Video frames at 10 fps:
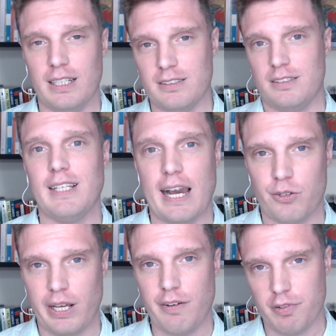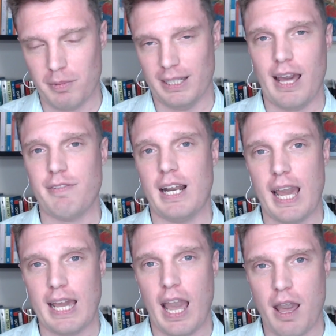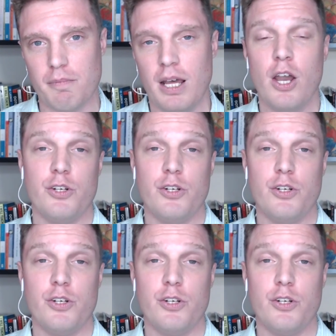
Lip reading: That's a Saturday from 11 a.m.